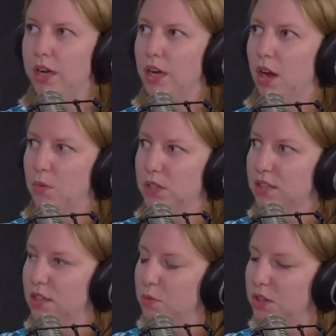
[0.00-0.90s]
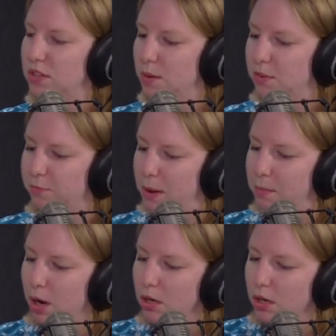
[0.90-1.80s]
working on with with some of my
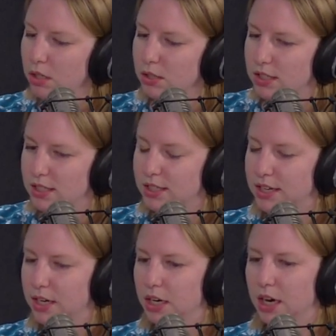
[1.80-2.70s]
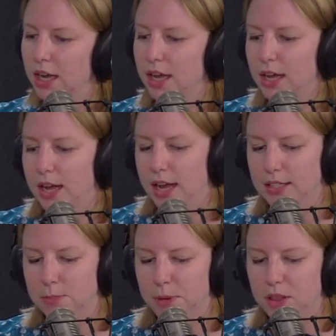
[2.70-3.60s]
partners this year
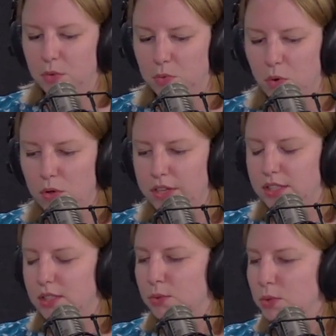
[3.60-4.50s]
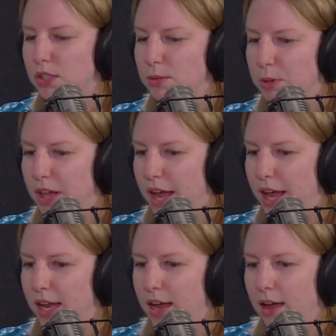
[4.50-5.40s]
has been the role that schools
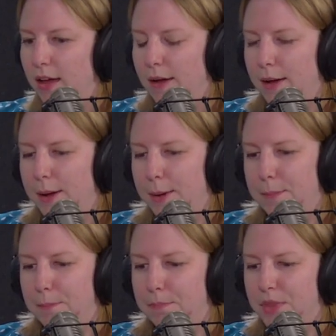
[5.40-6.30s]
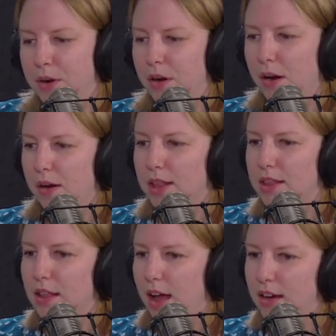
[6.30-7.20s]
play um, there are a
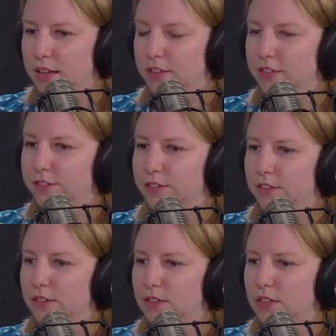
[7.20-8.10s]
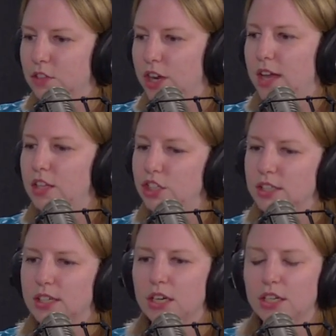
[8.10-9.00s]
lot of
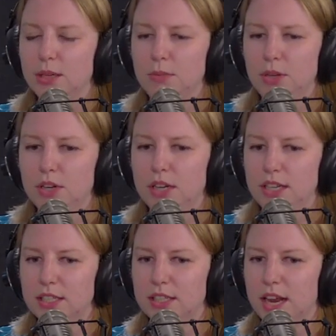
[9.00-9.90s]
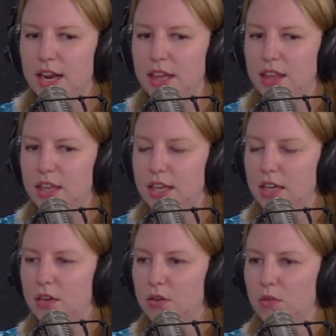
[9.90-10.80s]
challenges in our communities that I
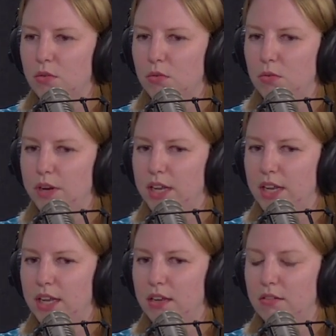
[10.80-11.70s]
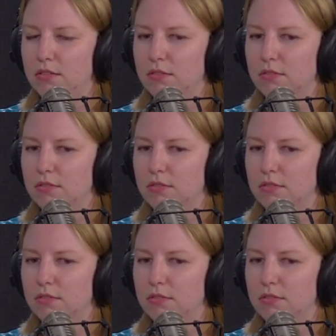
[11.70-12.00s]
think we